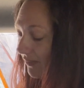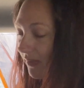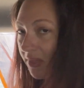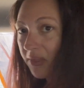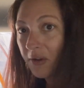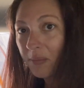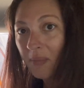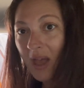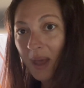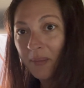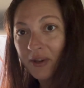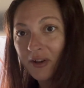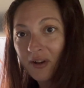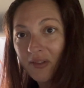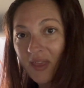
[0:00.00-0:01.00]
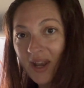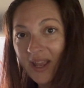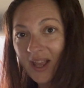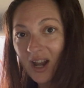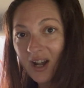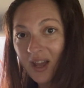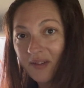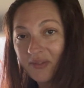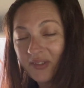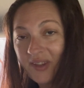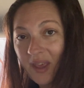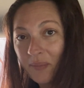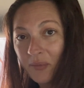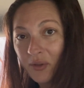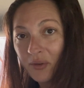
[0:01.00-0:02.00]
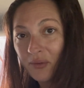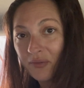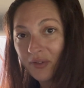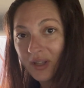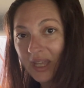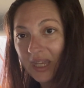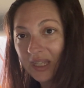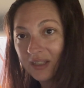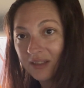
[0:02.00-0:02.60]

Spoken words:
thermometer that I got off of Temu for like